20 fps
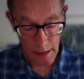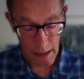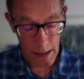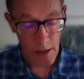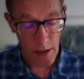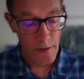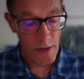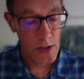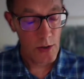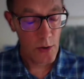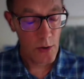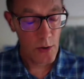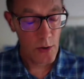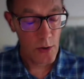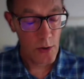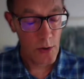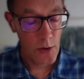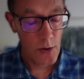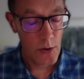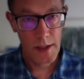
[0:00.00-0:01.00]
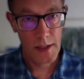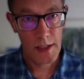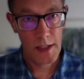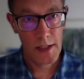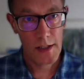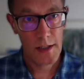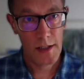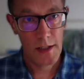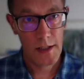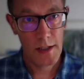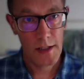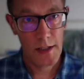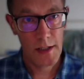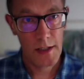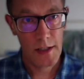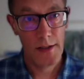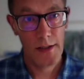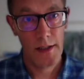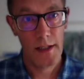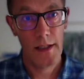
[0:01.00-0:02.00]
individual movement decisions by
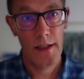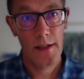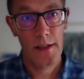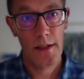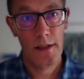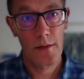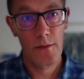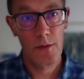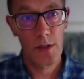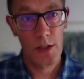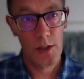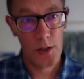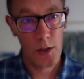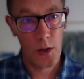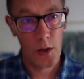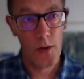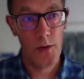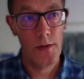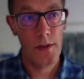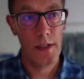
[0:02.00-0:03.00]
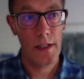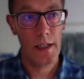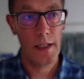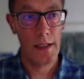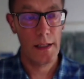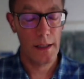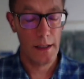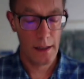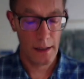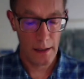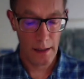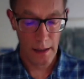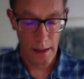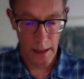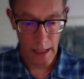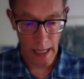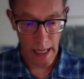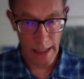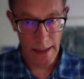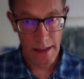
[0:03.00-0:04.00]
pastoralists result in an
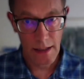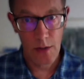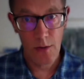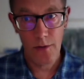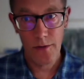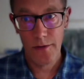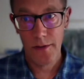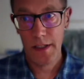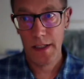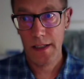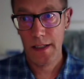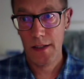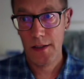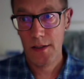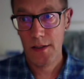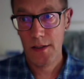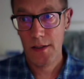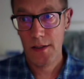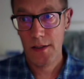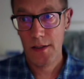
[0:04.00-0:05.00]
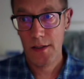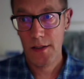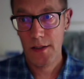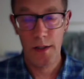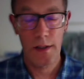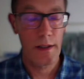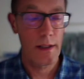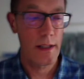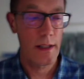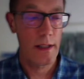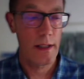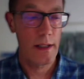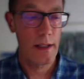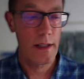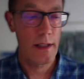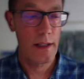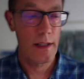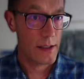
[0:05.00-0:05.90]
ideal free distribution, i.e.